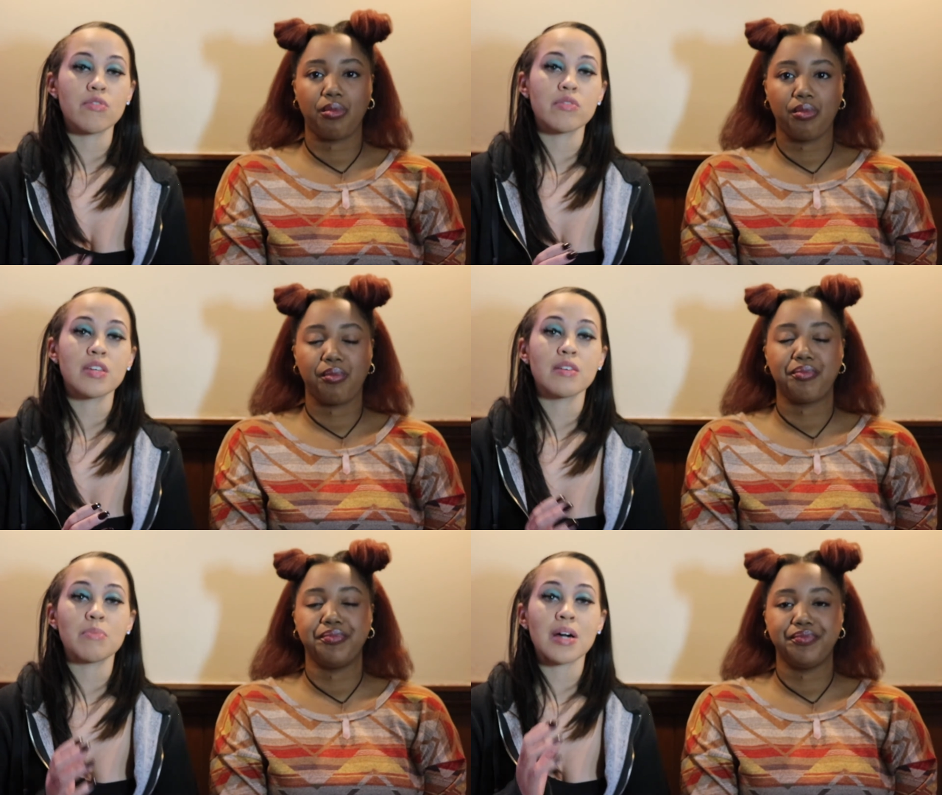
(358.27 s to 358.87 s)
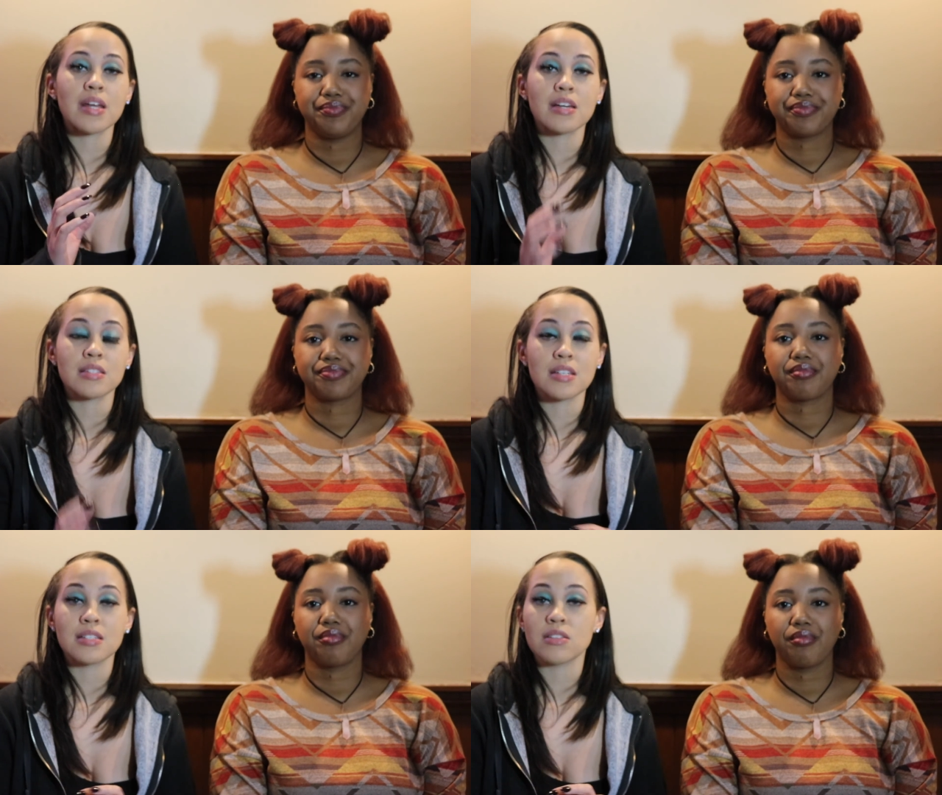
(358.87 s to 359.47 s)
Speaker 1: Everybody
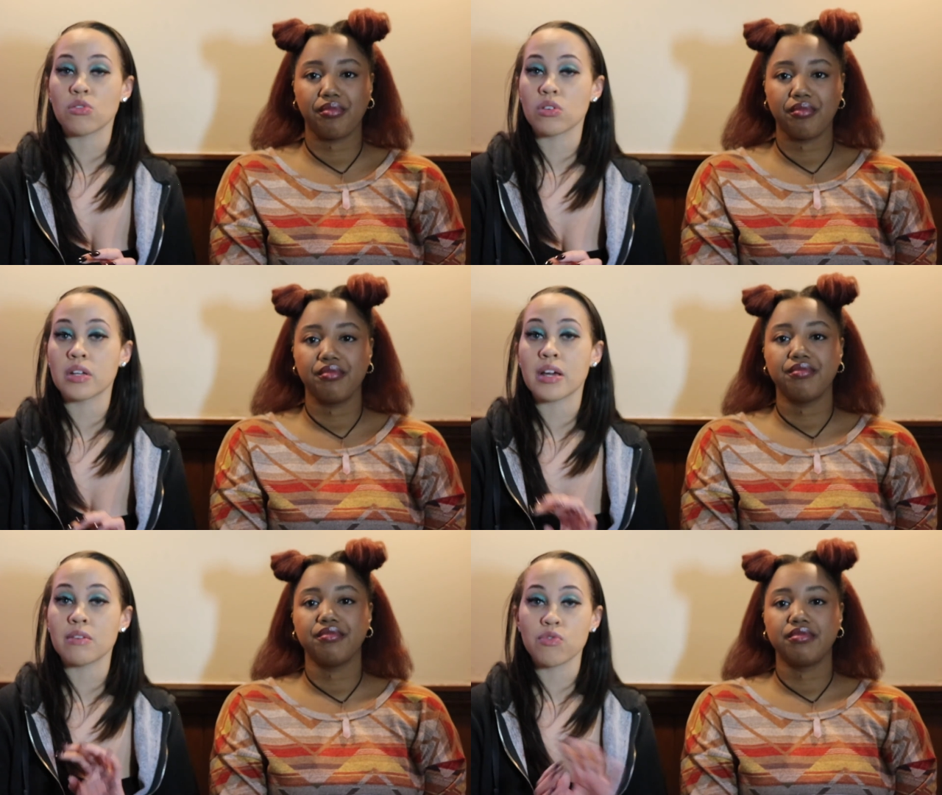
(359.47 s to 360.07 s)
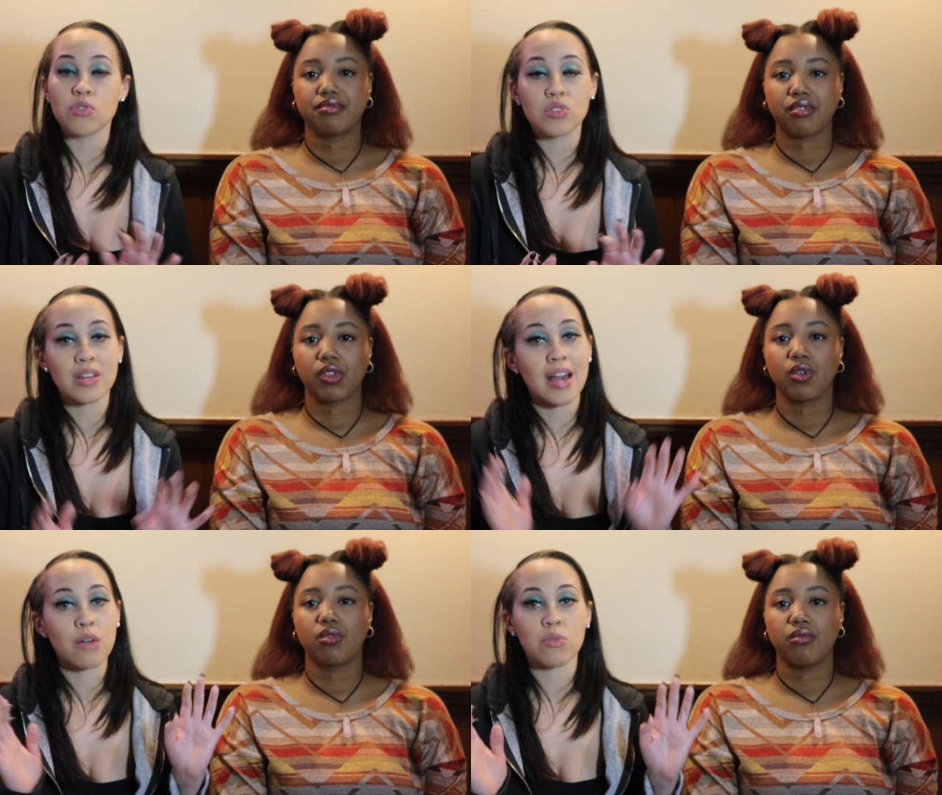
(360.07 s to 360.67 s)
has things that they're good at.
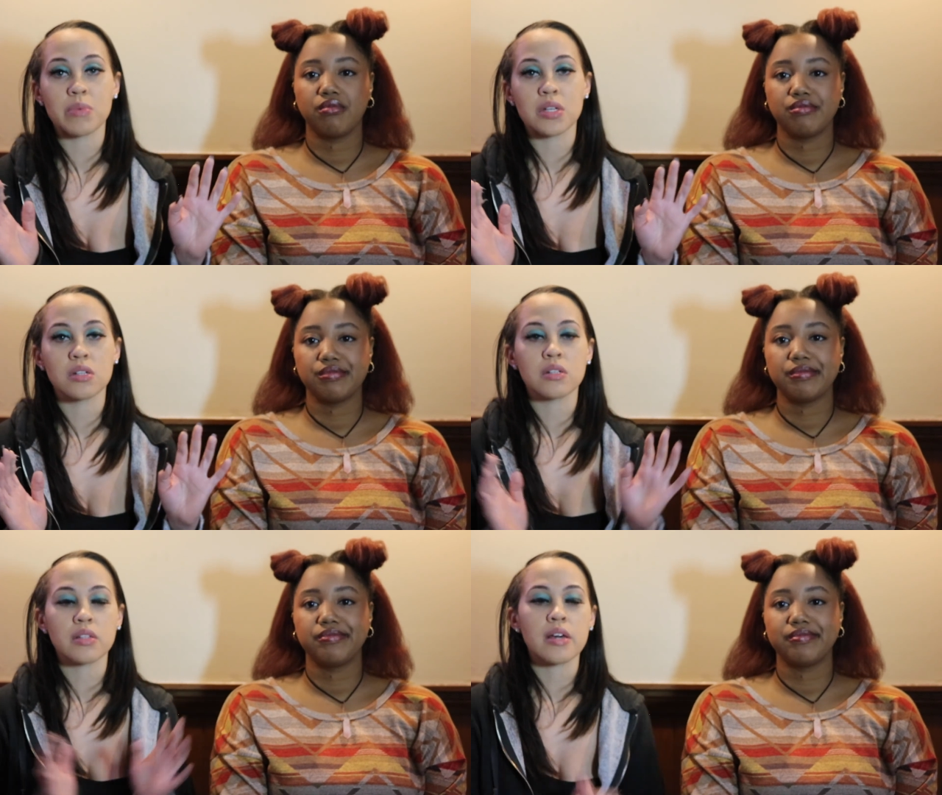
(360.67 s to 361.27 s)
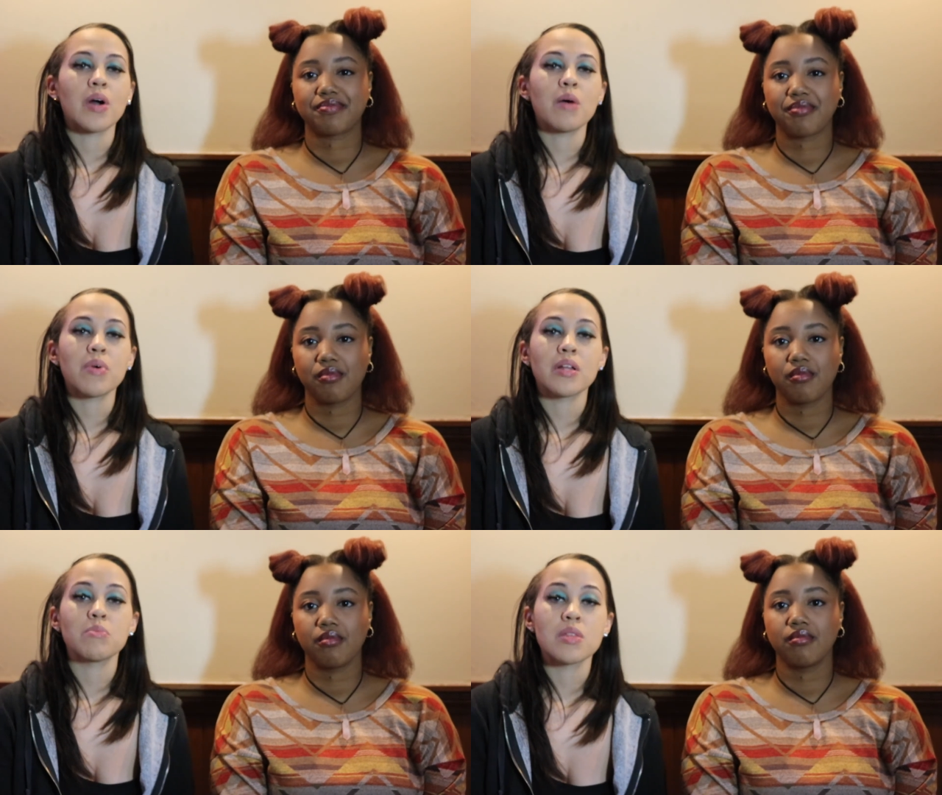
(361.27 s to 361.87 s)
Unfortunately, I wouldn't be good at that. I'd
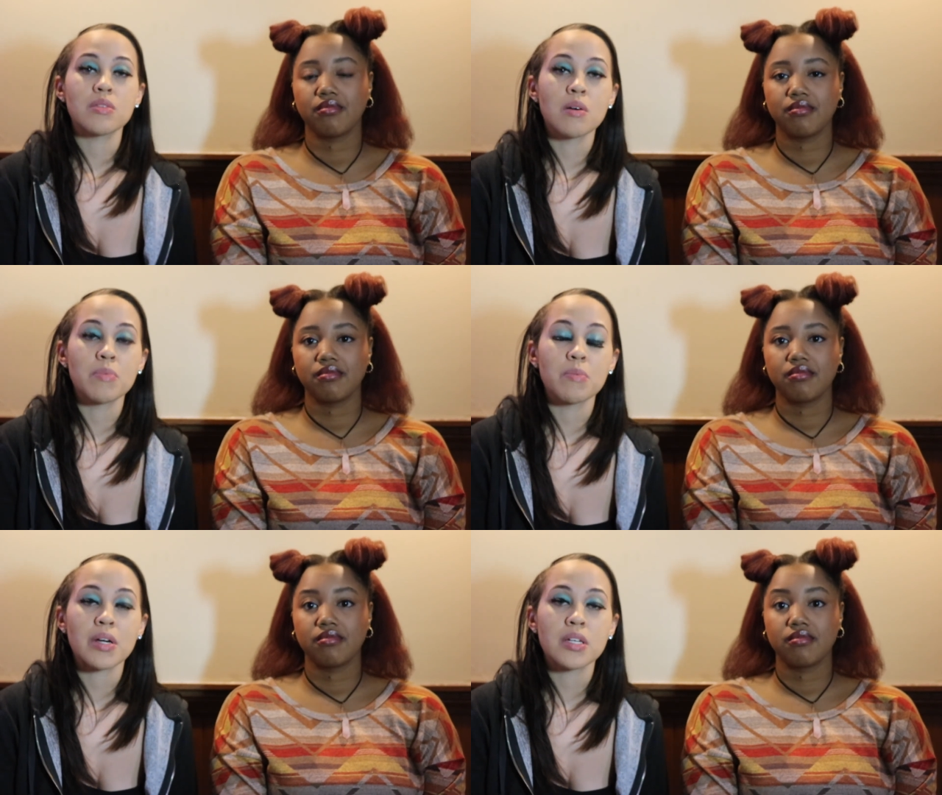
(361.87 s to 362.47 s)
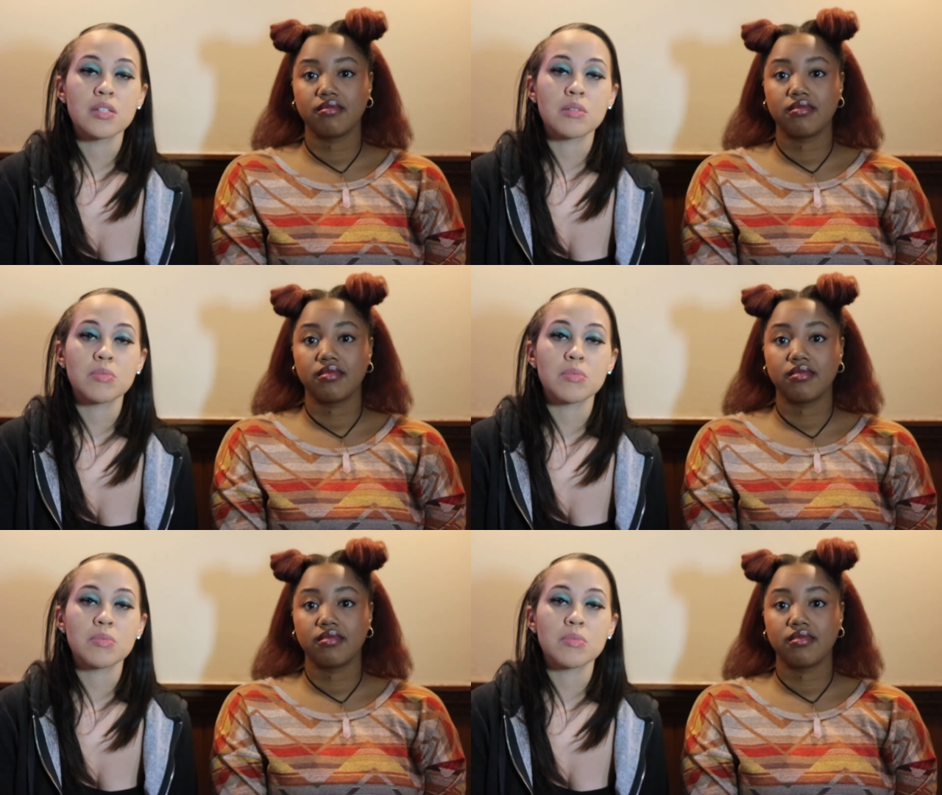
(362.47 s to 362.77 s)
probably be thumping my kids